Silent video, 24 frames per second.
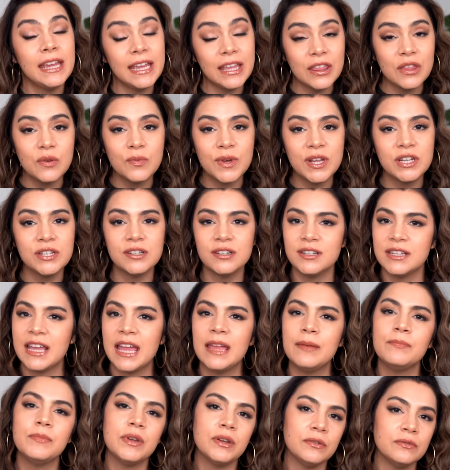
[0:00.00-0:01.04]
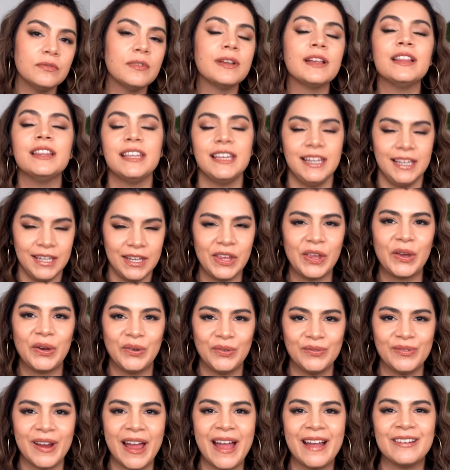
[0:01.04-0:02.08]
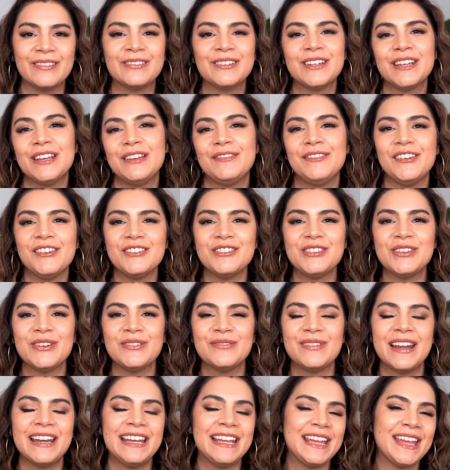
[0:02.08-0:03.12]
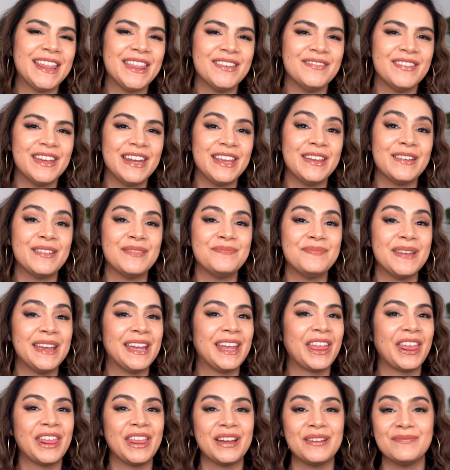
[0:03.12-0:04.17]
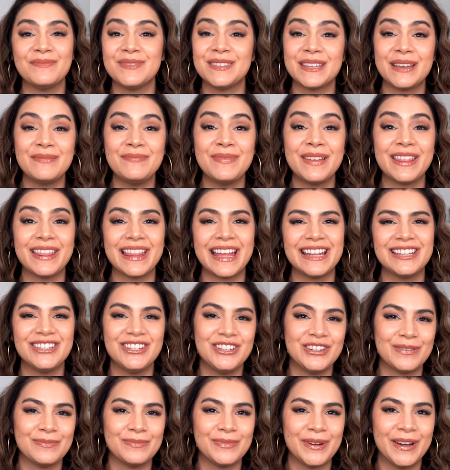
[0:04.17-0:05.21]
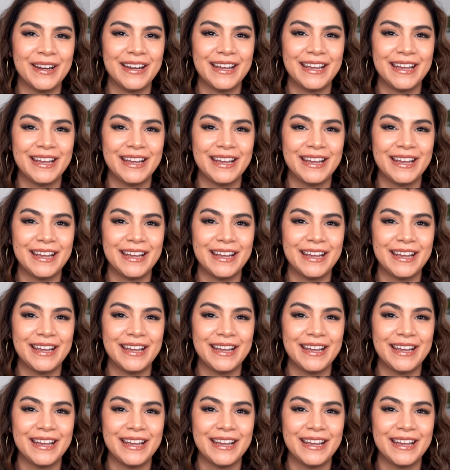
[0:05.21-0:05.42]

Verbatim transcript: in the wintertime, but really year round. If you're so ready, give the video a big thumbs up and let's jump right